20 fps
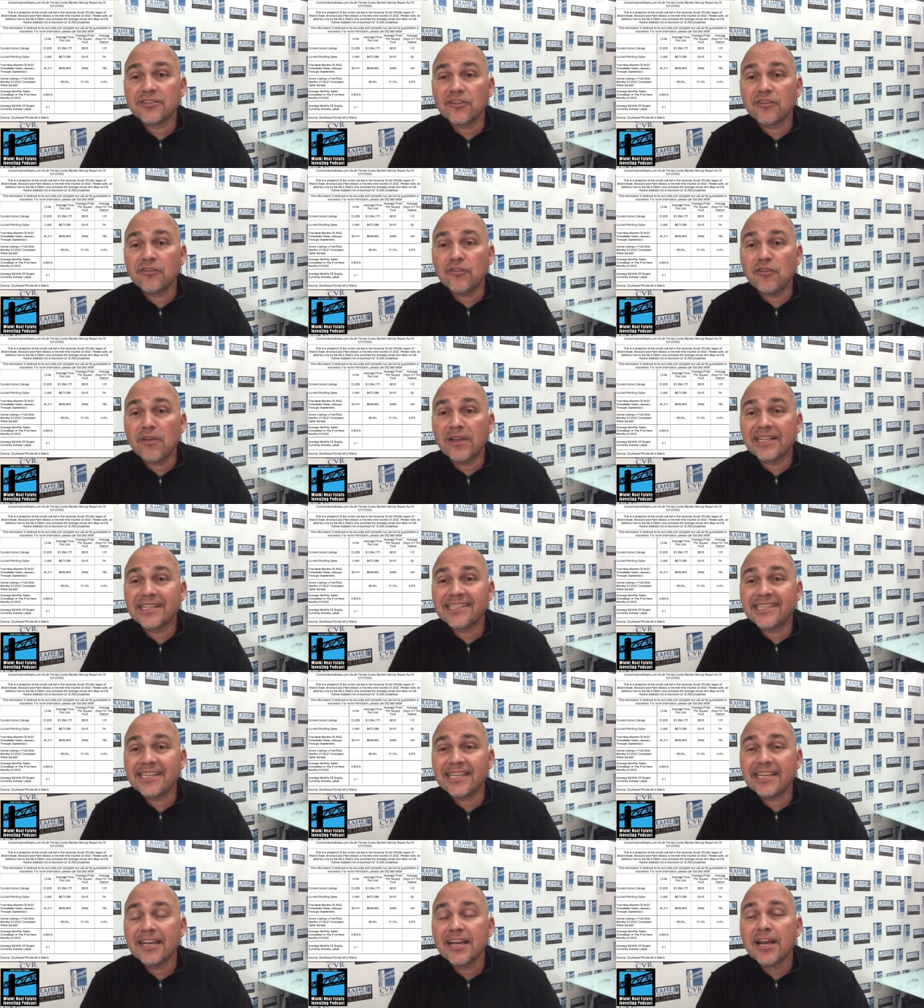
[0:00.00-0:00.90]
So you can
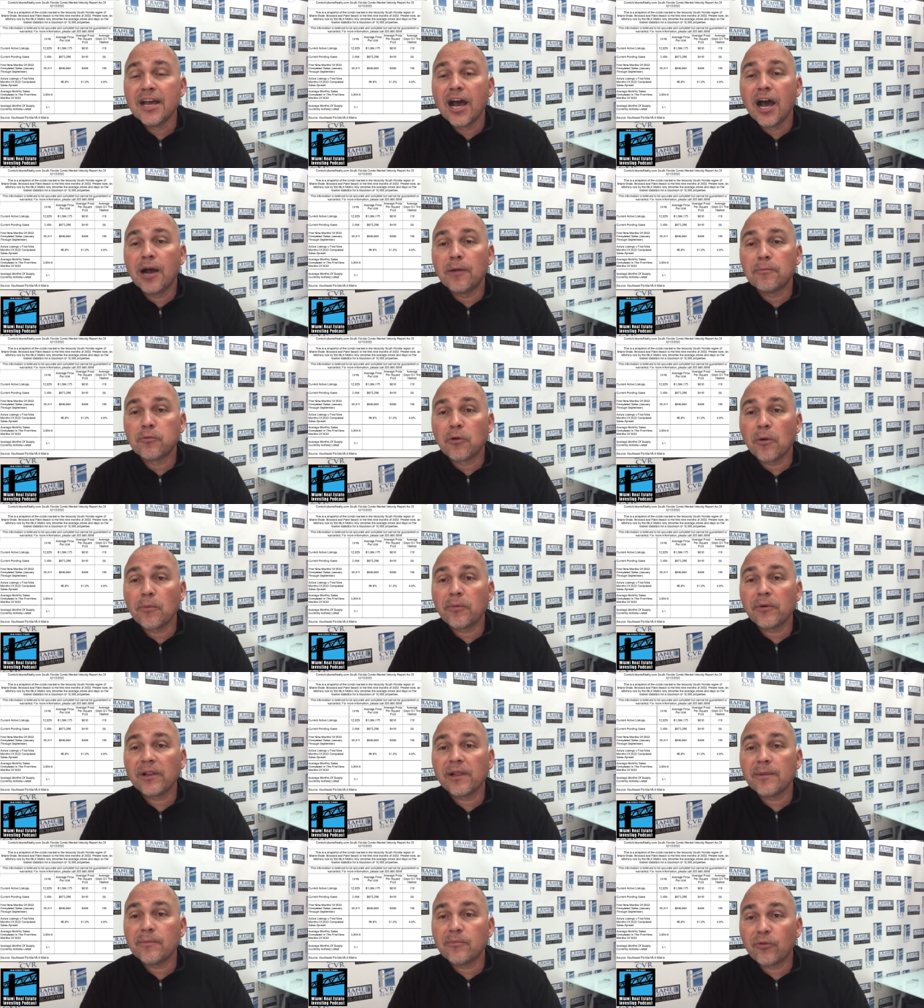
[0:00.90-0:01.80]
see
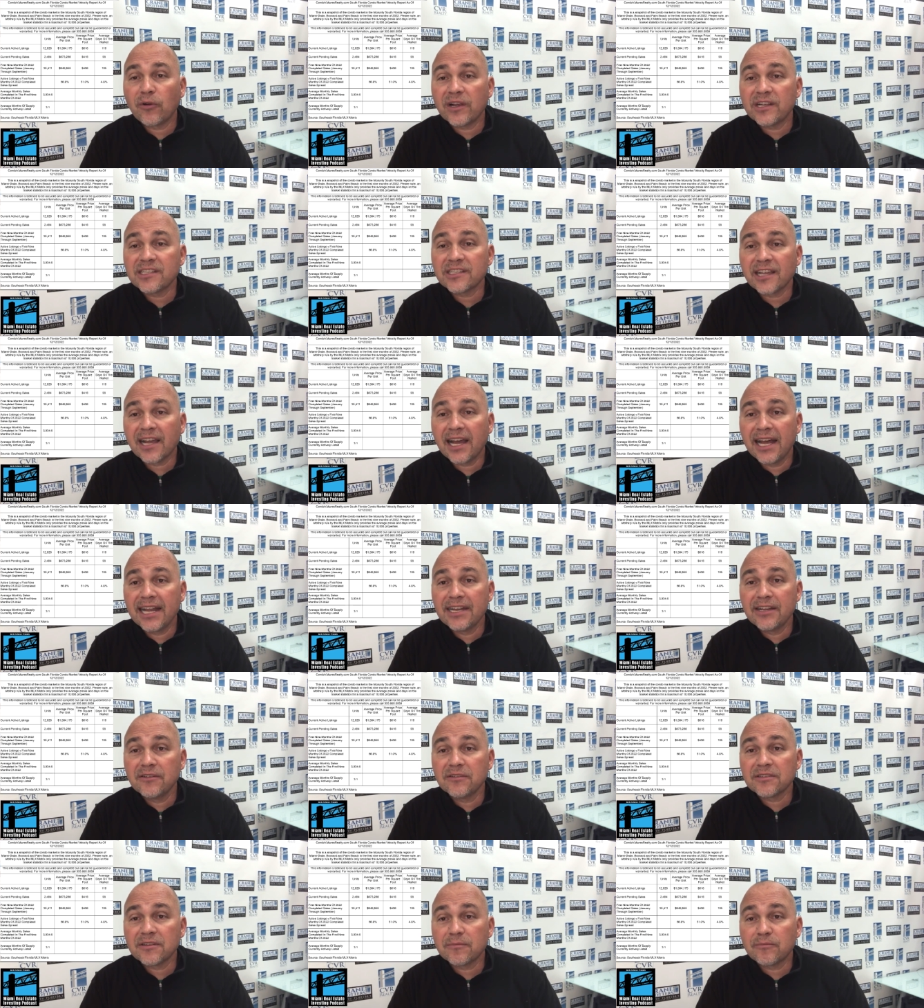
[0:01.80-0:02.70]
appropriately priced
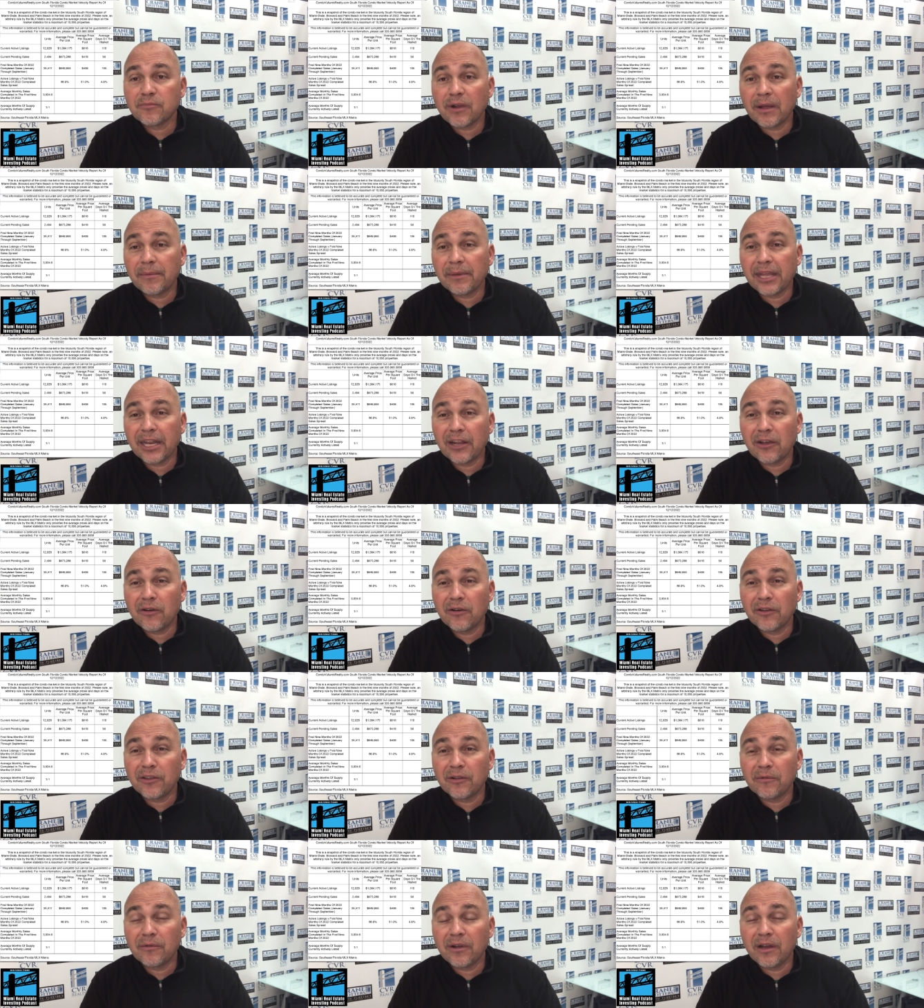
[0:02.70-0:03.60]
condos are probably going to go
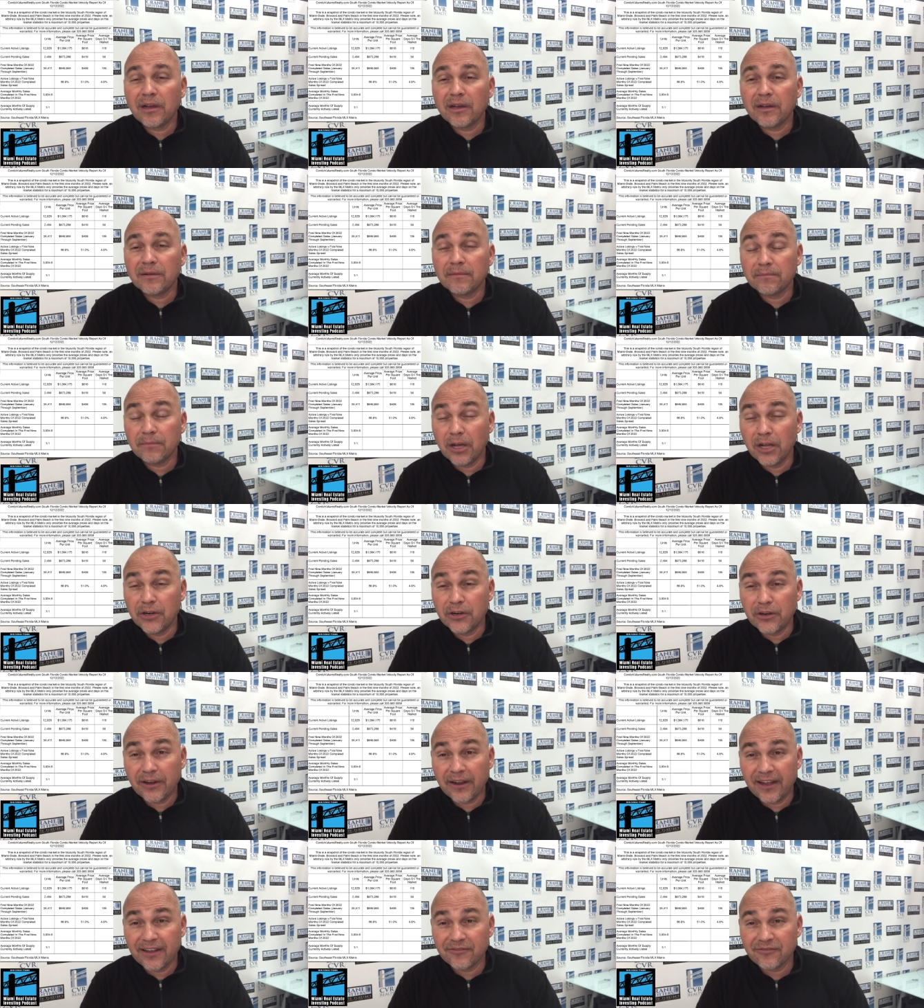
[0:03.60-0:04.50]

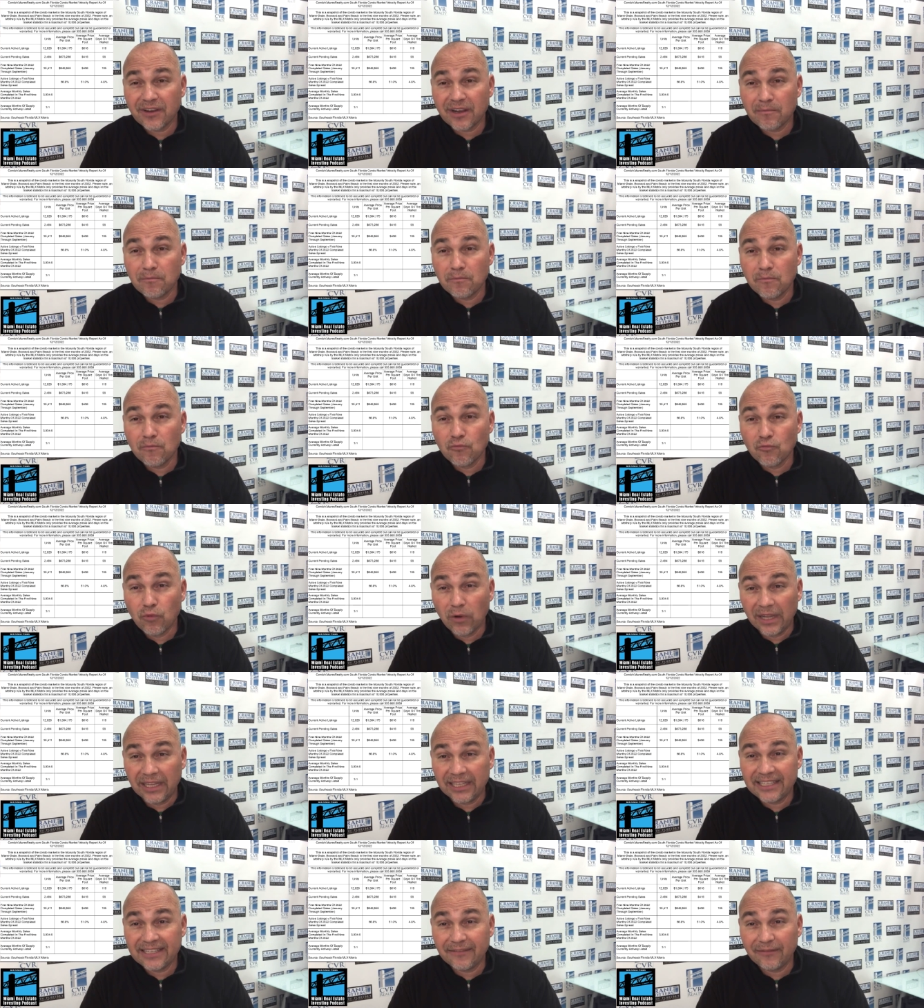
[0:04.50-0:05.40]
under contract
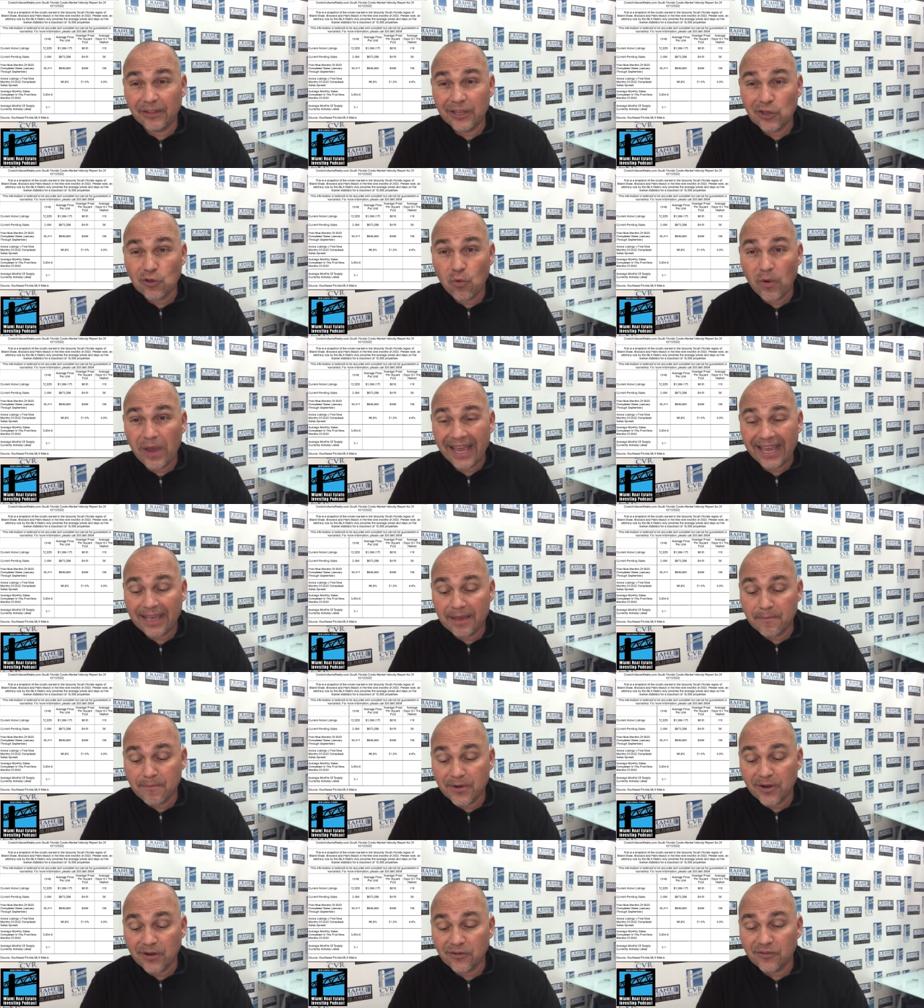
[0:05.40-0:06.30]
relatively quick
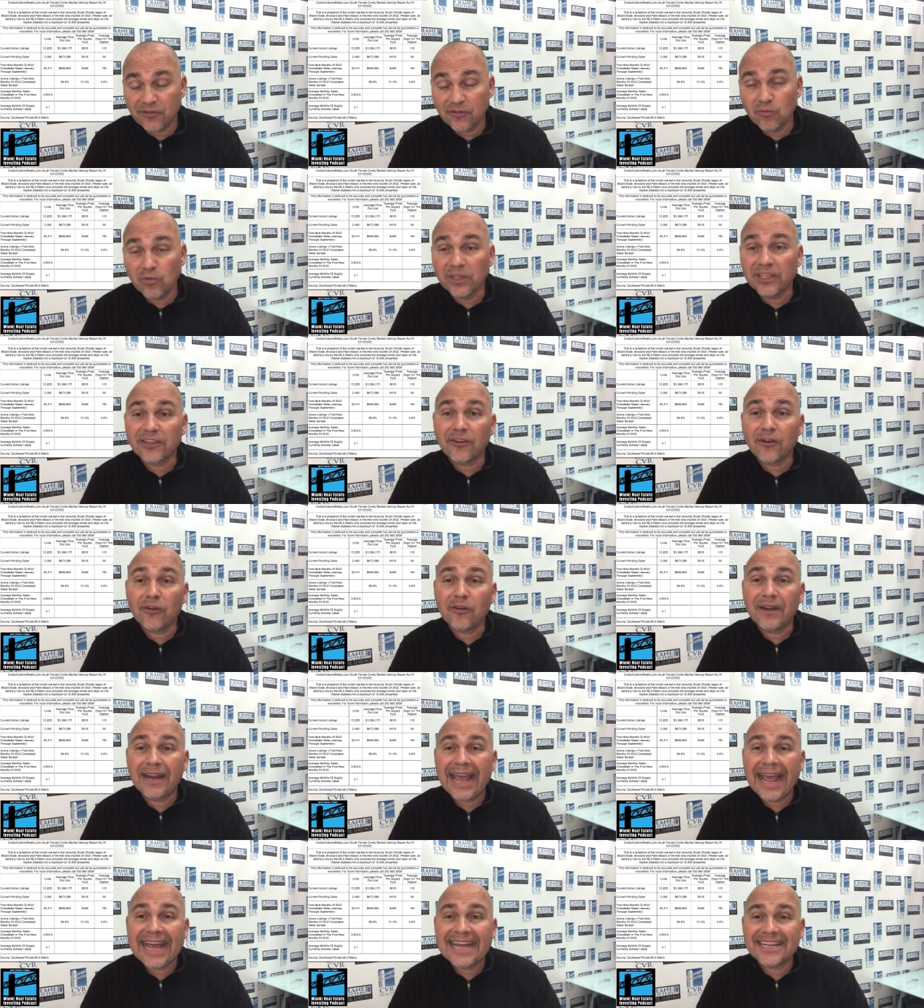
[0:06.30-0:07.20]
compared to what the
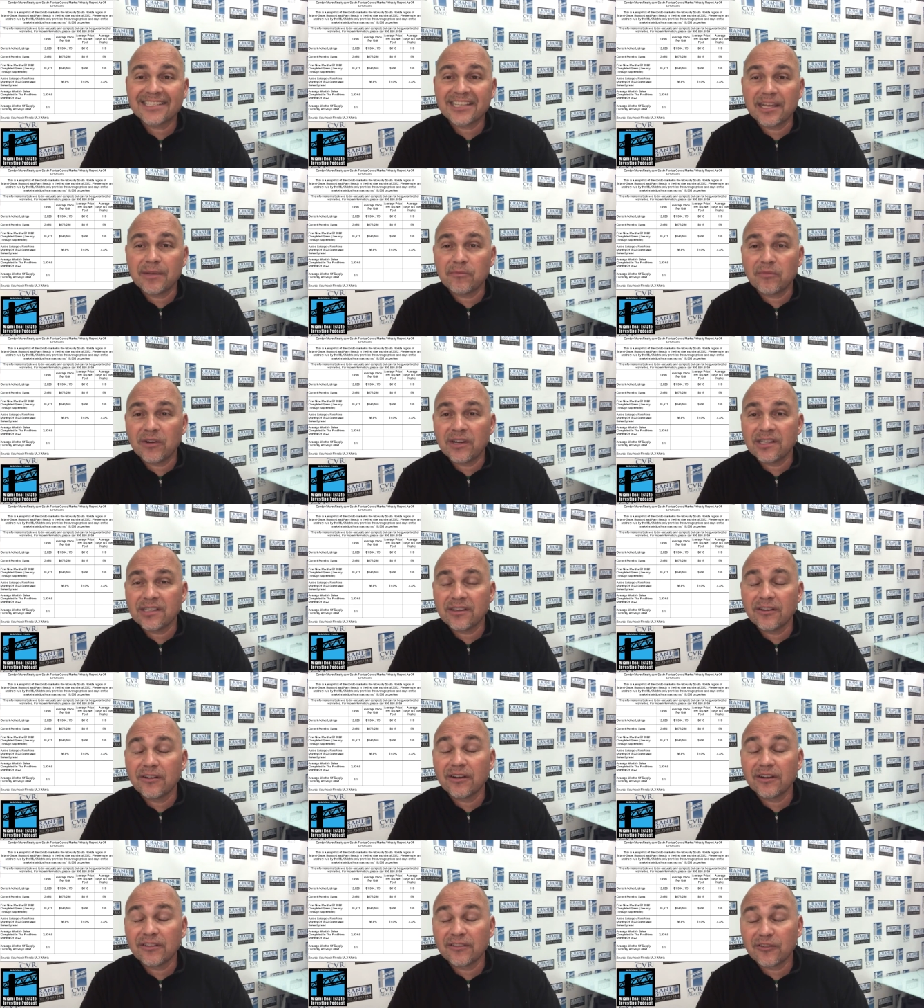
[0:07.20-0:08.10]
current asking price
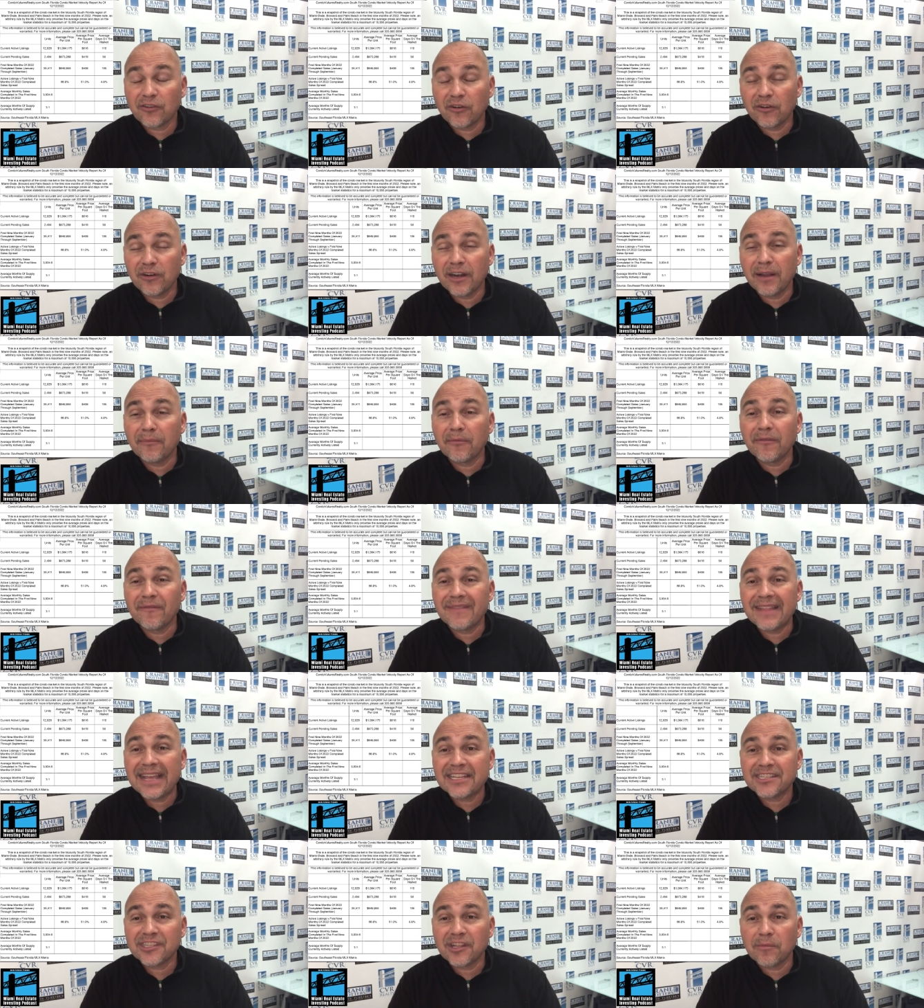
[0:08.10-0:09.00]
or current number of
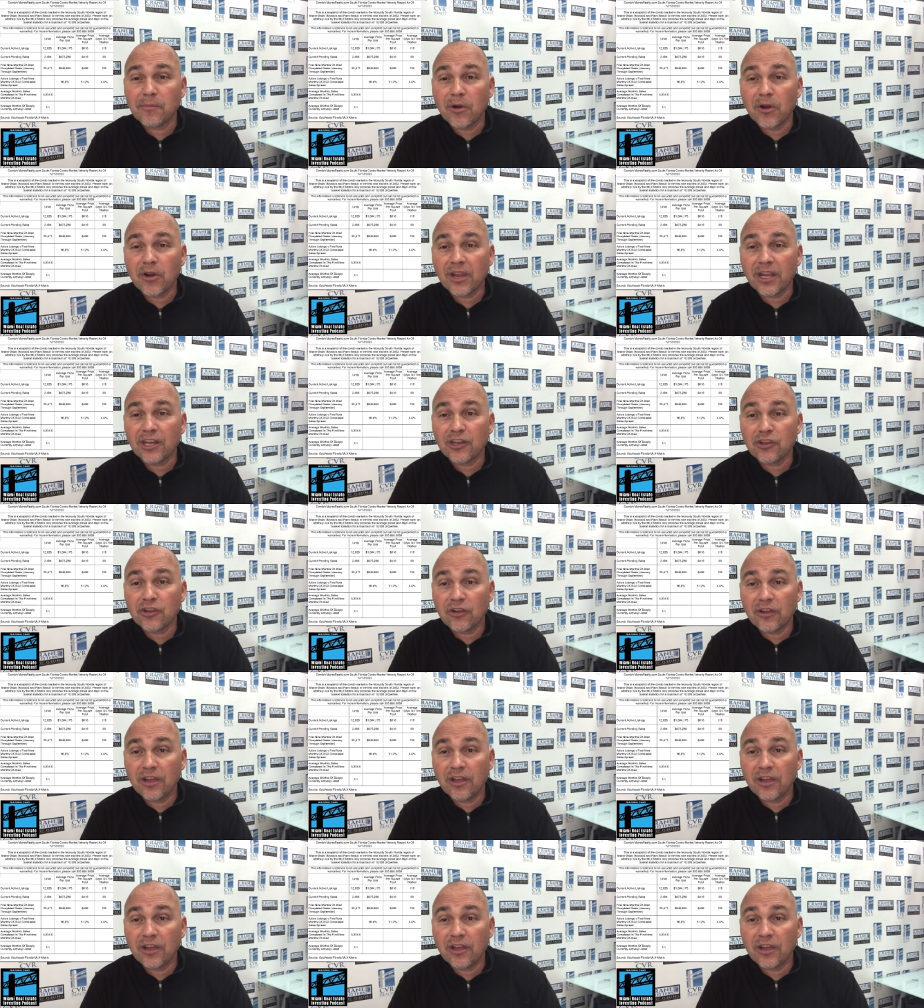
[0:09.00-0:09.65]
days in the market